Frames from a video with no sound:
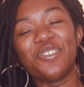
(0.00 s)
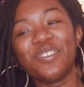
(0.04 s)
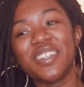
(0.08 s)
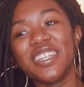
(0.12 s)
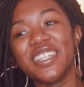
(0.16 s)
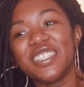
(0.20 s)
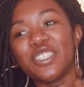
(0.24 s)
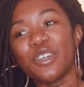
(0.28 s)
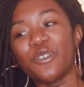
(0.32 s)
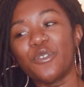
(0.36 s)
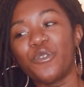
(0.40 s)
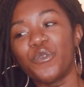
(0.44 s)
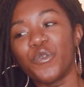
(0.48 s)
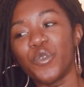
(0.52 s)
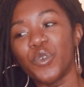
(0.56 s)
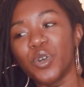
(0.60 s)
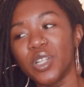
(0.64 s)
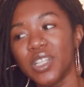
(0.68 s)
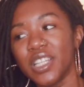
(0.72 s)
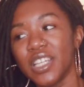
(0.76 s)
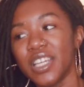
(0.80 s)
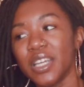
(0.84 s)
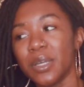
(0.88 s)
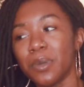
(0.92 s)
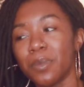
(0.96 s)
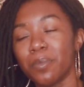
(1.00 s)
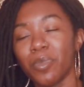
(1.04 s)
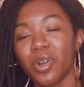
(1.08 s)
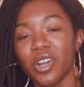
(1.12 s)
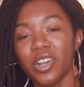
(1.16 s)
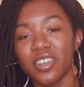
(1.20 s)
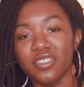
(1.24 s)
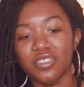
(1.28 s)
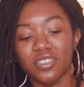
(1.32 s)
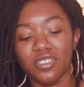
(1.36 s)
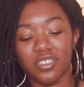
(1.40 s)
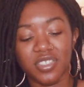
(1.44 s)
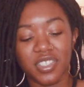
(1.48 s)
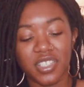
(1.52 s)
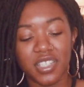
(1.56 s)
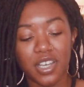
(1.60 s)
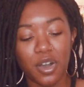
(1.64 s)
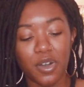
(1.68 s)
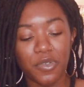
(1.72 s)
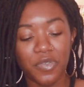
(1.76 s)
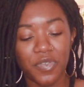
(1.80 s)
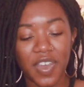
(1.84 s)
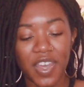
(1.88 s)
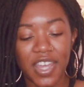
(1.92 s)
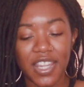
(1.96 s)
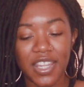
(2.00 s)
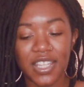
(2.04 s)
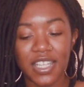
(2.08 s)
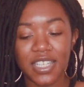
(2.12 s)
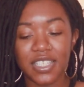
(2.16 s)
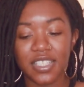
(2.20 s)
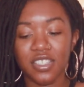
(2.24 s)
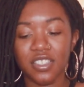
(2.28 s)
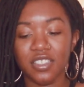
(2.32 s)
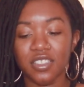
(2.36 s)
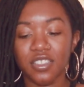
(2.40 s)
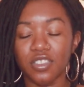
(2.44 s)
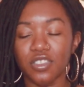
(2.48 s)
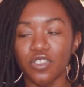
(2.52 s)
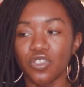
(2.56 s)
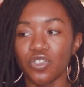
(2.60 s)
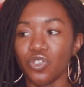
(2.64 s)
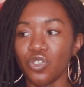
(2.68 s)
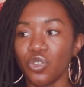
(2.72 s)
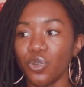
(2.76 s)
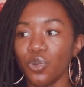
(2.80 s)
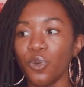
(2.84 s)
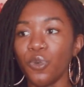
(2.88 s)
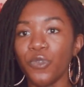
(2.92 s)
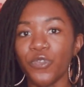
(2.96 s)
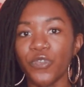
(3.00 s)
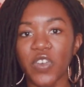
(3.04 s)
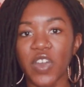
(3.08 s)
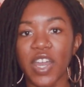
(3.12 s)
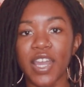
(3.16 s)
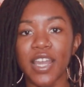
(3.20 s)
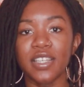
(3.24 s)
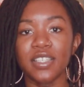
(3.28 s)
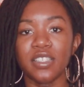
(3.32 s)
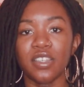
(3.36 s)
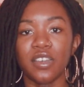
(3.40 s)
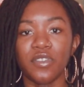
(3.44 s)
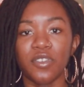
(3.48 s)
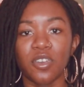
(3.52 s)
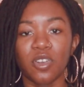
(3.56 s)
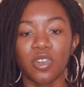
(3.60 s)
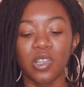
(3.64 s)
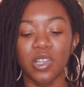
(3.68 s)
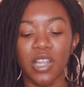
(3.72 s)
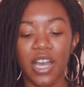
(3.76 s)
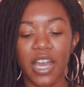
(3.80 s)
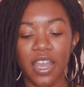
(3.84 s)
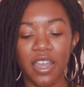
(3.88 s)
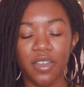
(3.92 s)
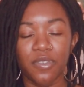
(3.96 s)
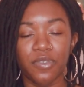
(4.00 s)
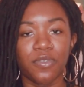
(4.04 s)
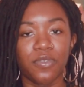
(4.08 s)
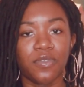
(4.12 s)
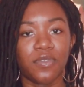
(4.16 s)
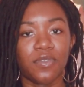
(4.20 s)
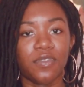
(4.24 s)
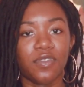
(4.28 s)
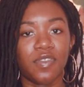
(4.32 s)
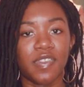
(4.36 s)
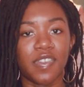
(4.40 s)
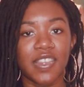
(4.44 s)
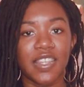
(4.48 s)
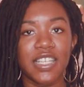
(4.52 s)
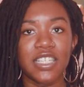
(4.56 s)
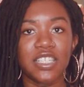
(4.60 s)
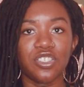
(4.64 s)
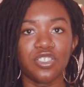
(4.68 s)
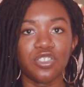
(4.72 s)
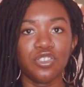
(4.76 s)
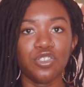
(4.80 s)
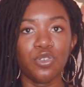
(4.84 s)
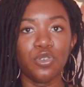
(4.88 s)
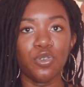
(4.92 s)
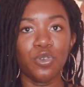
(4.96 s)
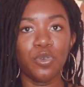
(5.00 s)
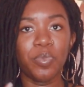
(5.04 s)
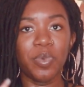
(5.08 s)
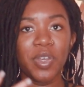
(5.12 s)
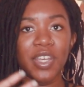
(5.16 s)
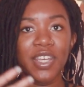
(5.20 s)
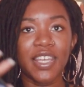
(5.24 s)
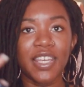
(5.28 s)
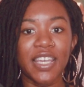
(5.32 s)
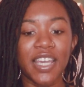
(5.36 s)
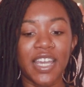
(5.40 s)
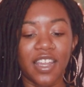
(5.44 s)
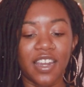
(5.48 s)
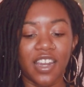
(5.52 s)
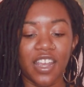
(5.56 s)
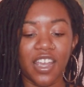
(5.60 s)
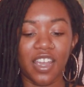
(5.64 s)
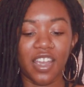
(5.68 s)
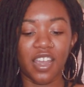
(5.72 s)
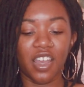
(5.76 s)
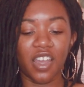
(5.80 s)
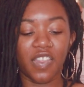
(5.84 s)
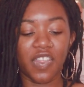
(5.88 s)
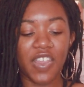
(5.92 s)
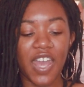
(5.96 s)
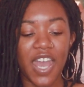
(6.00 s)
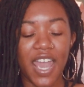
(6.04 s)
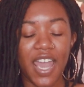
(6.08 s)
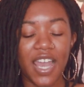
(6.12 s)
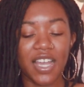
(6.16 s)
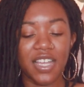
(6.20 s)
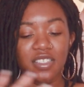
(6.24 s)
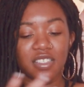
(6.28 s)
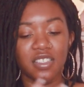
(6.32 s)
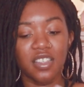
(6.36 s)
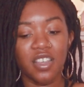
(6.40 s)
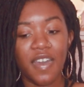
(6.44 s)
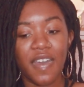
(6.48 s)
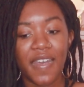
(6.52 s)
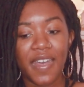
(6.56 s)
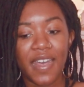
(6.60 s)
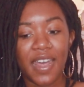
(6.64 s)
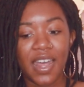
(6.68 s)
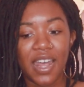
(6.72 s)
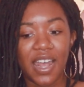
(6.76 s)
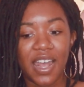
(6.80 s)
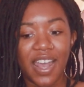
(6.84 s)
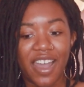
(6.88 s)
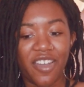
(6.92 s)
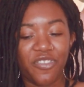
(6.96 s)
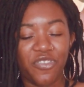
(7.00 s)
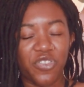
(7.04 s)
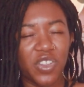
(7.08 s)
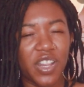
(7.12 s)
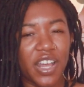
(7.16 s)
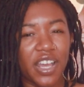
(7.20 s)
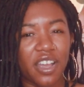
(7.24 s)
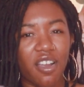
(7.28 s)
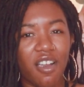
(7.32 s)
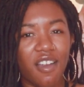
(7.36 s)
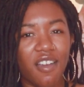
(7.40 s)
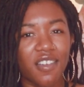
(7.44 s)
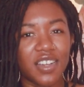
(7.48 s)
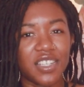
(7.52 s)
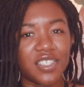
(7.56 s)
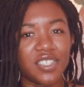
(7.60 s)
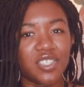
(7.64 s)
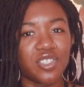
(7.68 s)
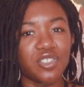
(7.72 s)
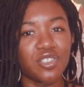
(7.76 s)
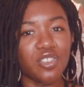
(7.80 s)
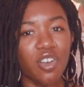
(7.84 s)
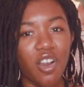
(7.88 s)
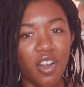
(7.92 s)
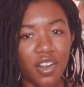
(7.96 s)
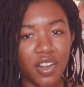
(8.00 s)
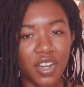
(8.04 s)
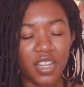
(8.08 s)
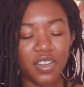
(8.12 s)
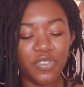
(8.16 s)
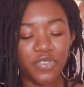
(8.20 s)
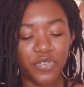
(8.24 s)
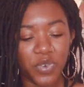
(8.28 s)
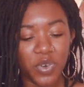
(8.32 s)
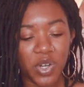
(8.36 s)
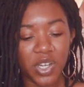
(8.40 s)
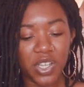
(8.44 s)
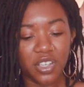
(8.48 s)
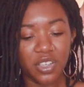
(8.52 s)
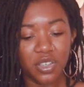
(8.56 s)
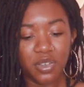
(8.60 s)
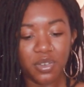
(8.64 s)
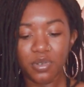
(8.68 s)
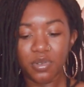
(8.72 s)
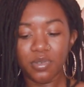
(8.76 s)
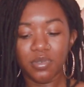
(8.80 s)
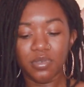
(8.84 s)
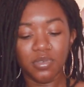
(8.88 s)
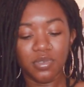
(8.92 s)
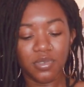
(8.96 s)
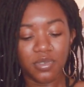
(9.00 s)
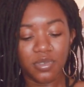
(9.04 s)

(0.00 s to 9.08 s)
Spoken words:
need to fully immerse yourself in this new phase of your life. This new beginning that has, I feel like, already started for you.